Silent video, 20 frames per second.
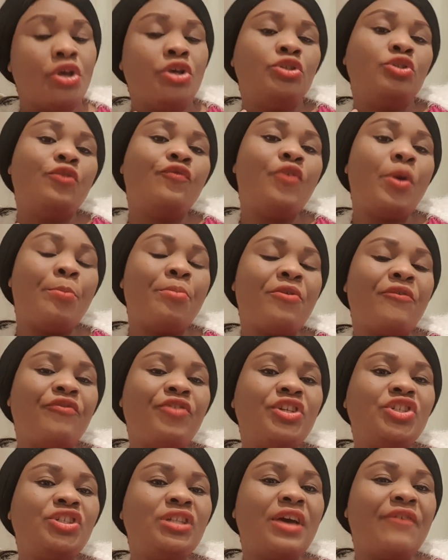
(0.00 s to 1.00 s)
So for
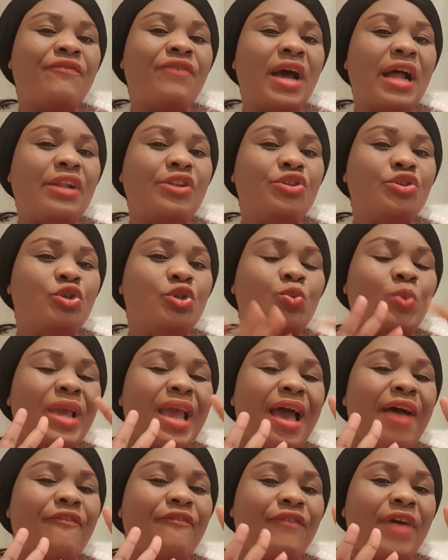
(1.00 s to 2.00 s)
professional values, we
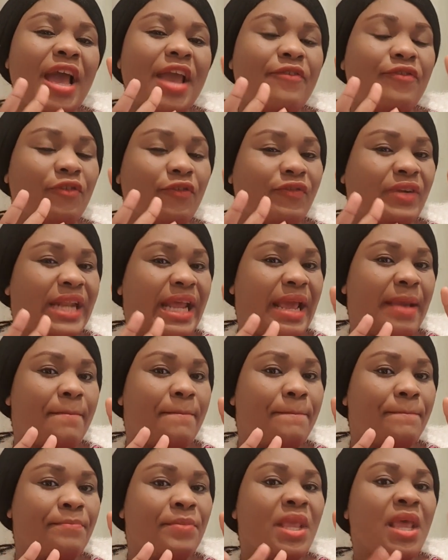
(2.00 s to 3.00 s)
have 5 of
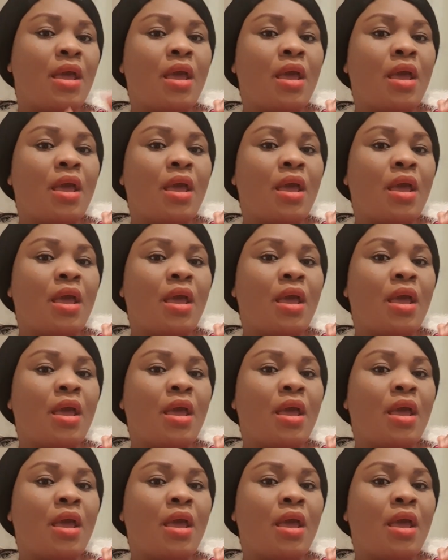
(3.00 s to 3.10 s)
them.